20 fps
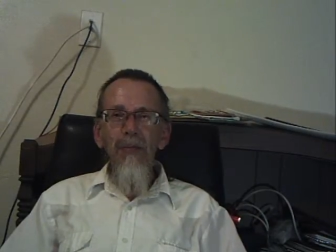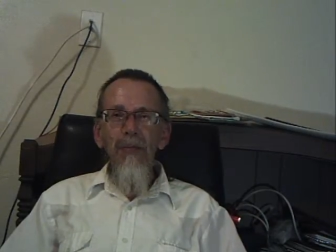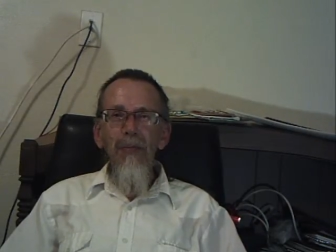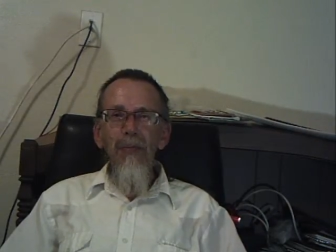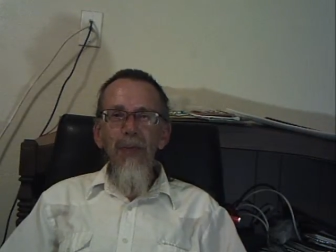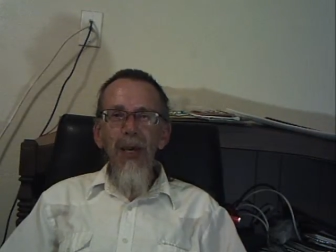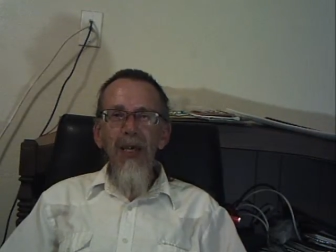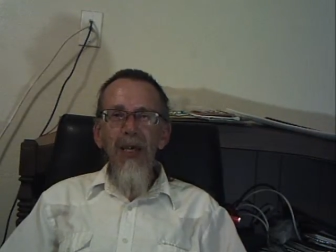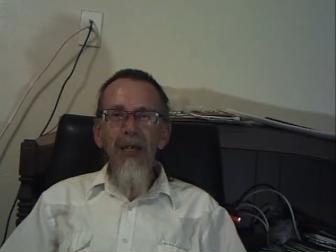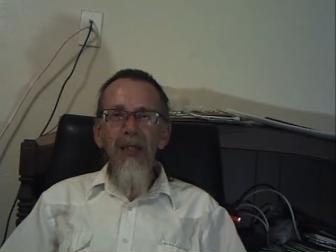
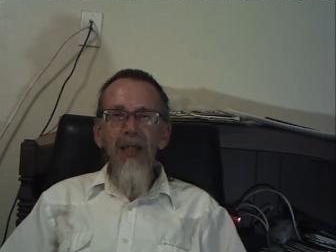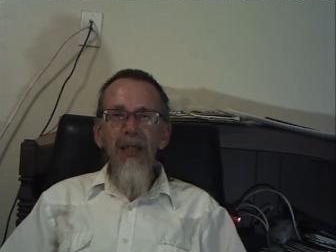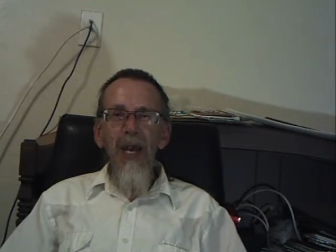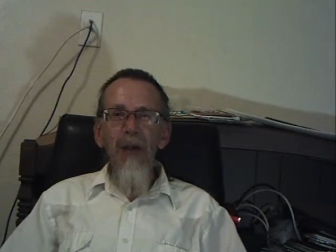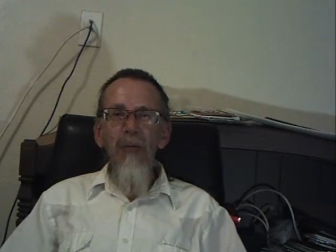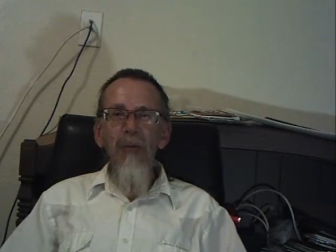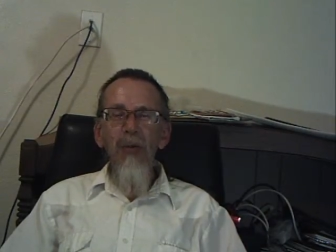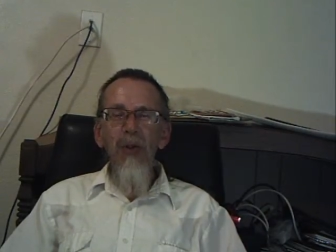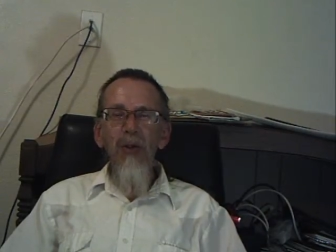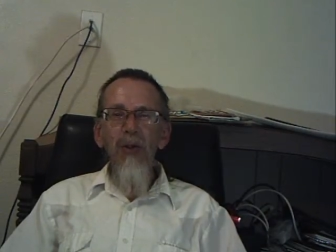making the
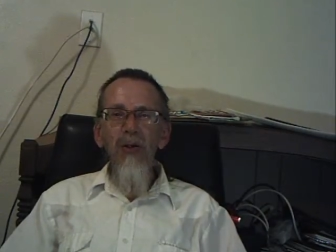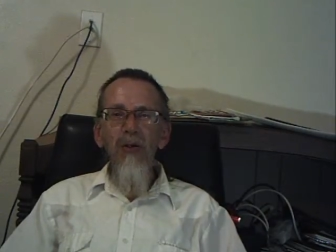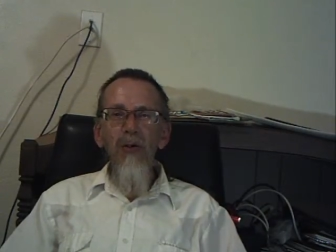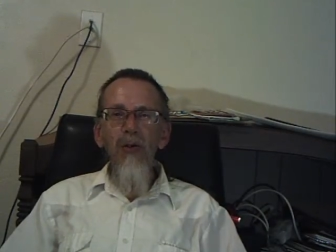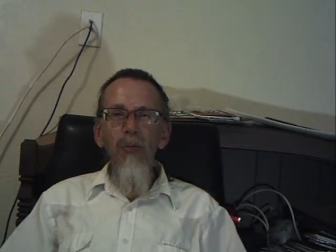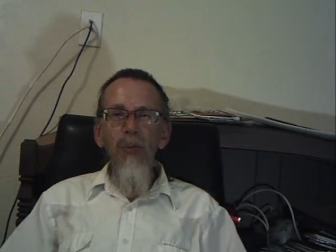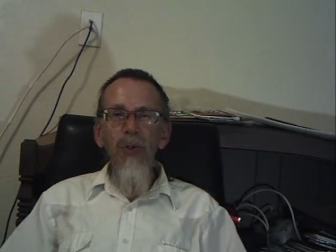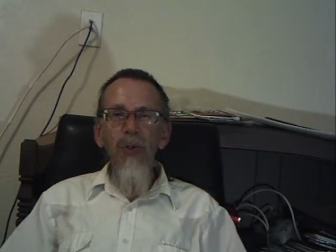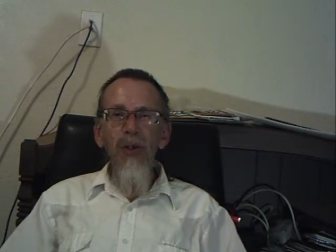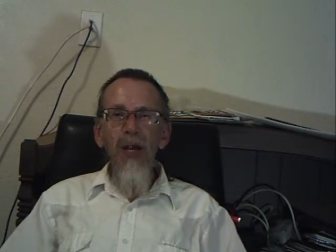effort to
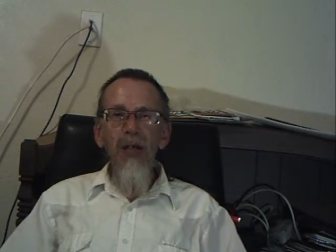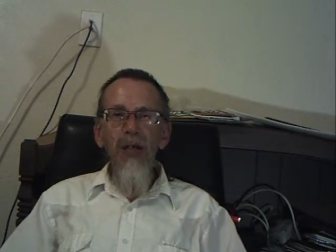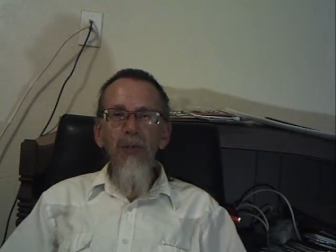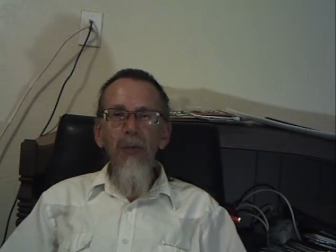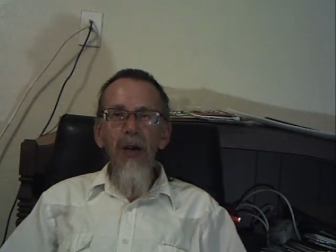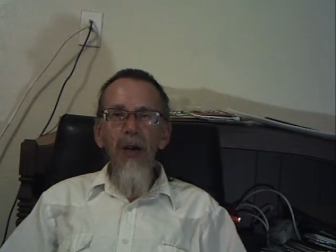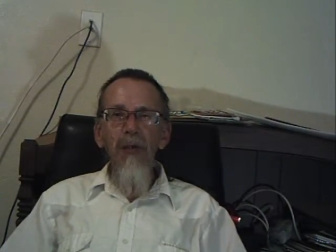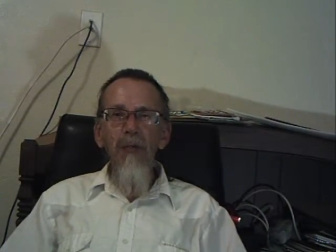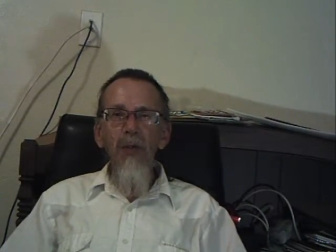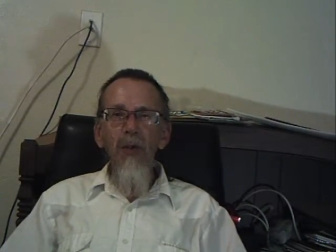project
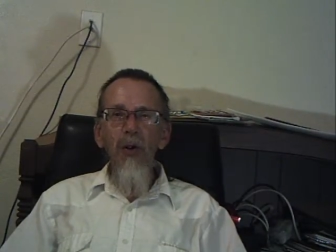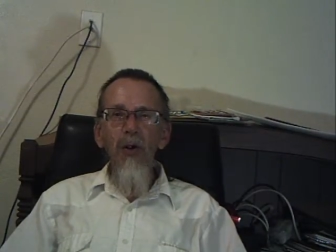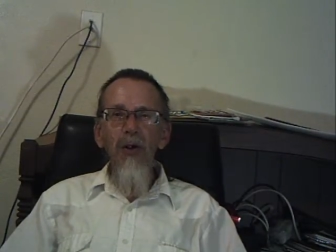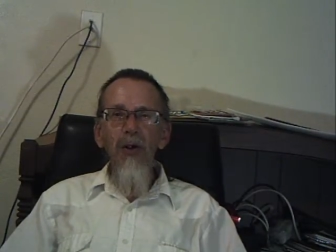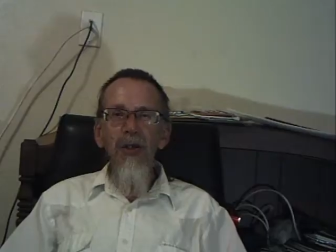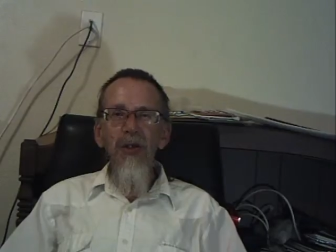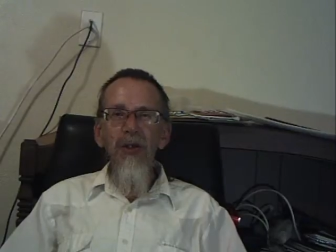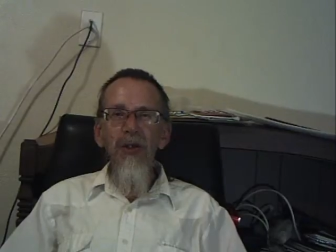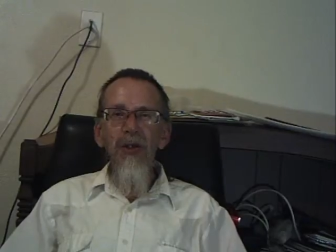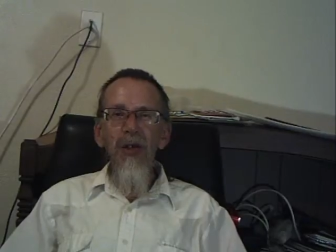my
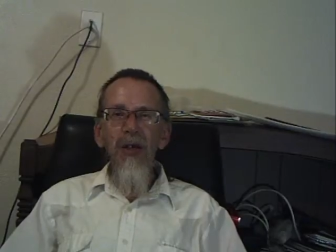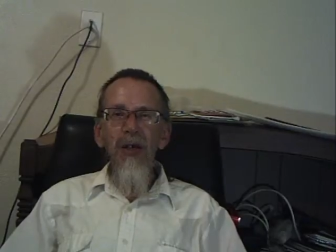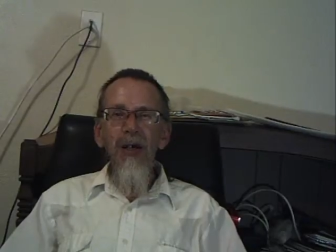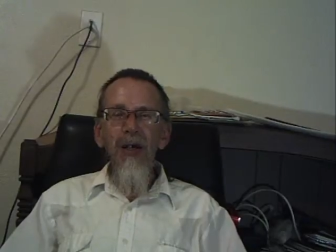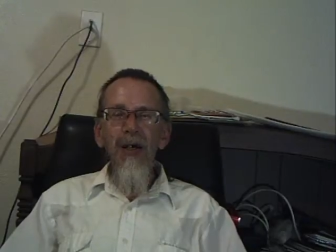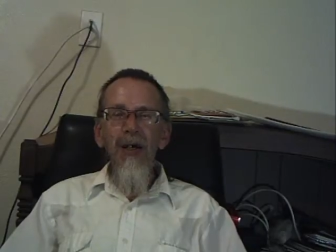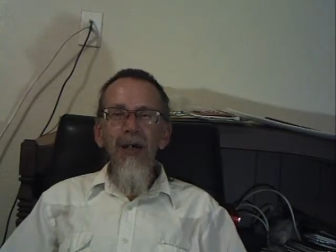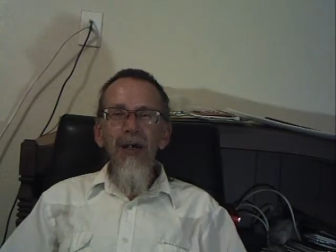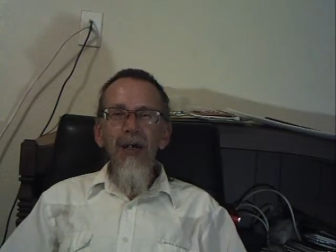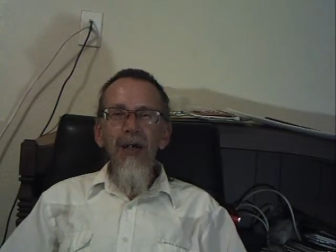voice
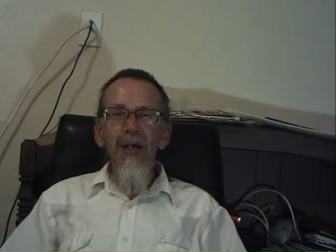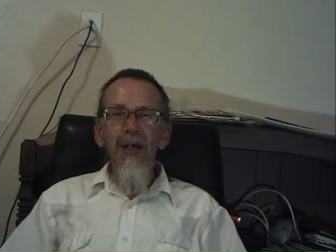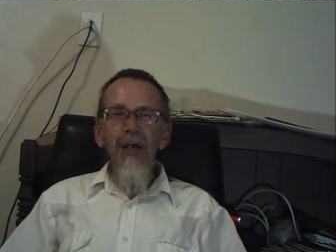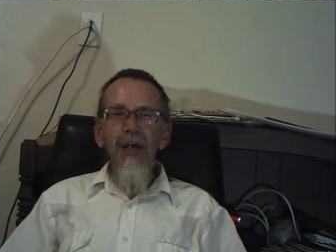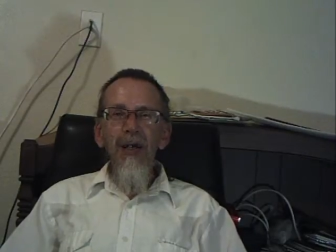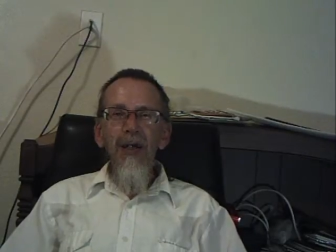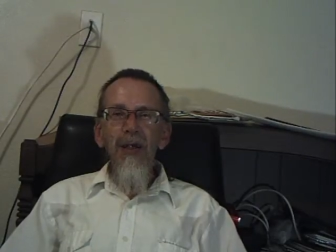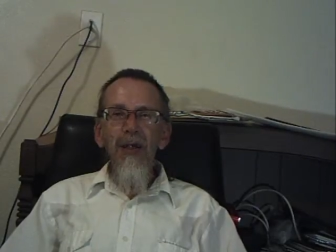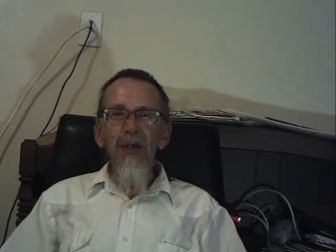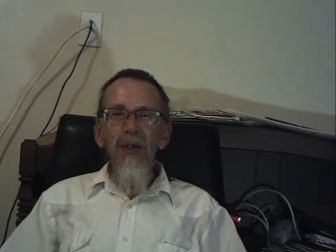
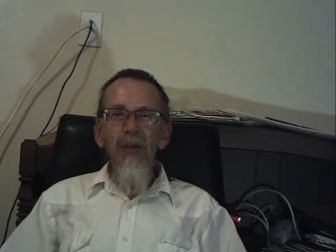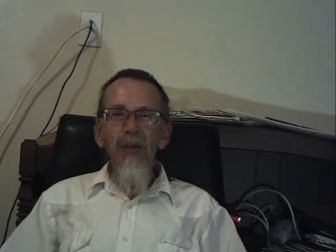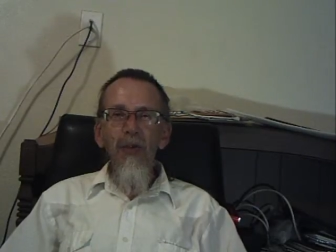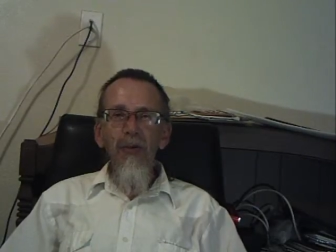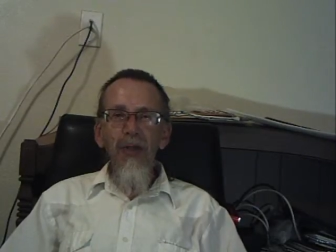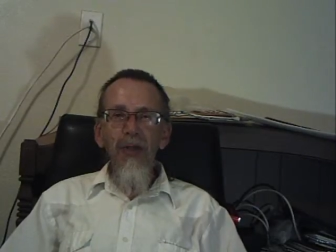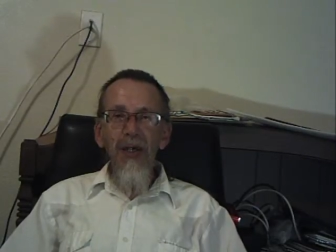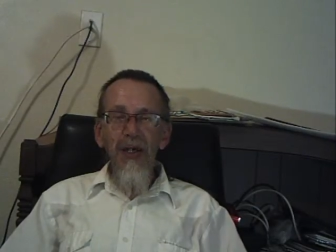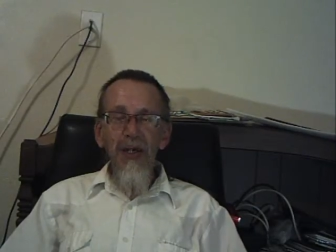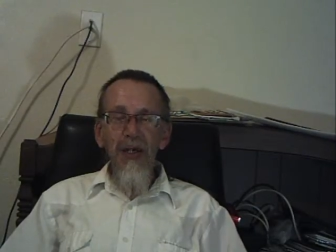so that
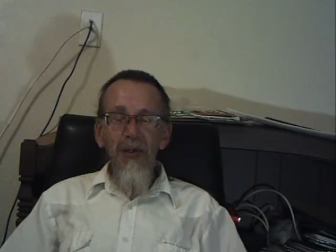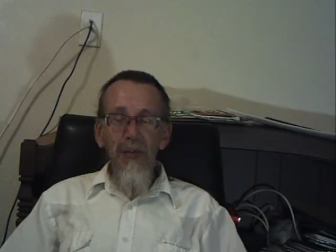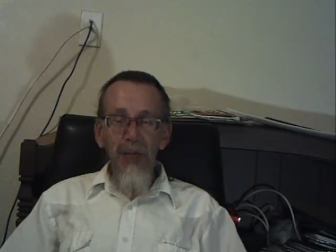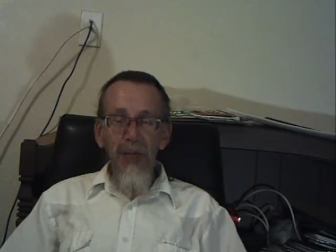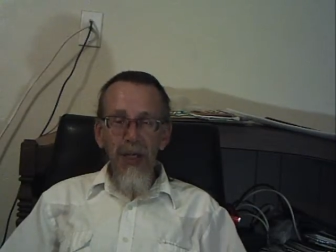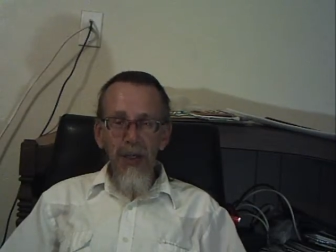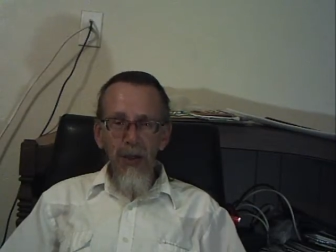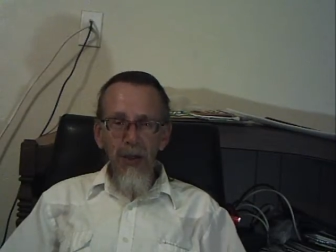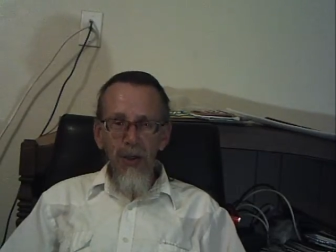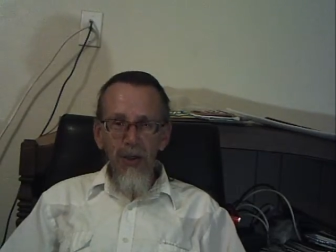it can be
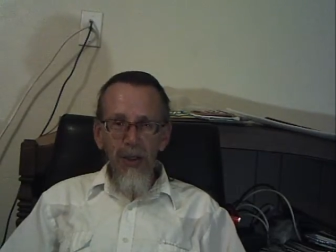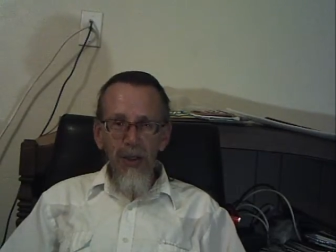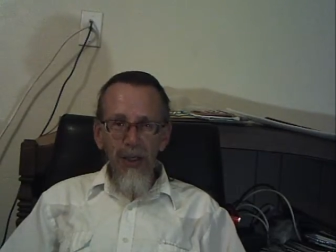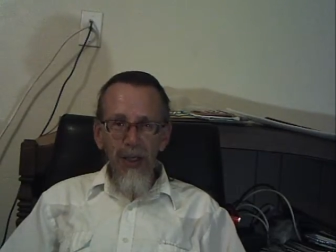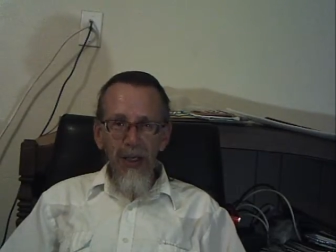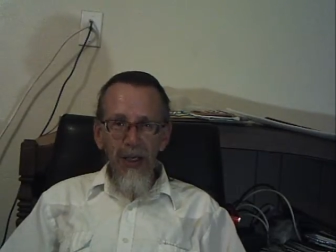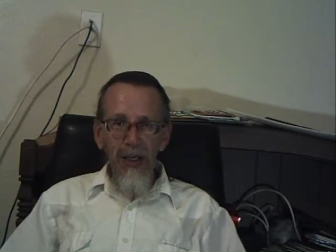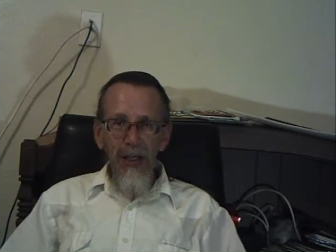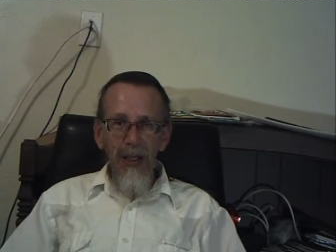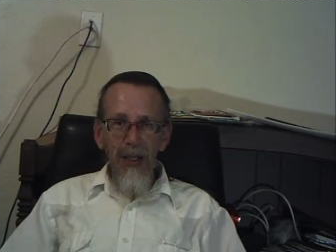heard
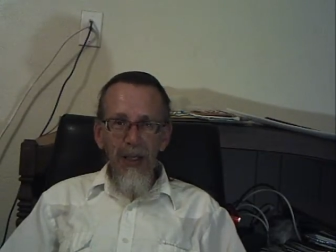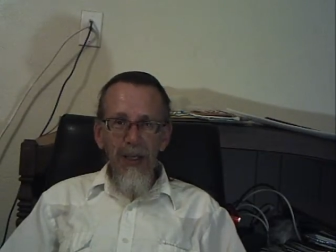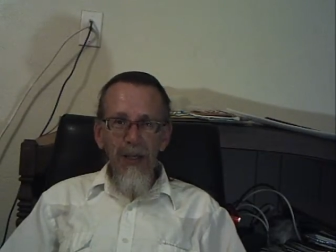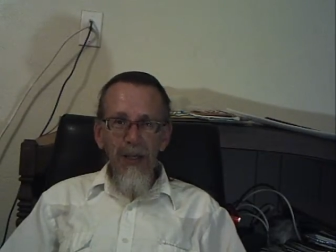clearly.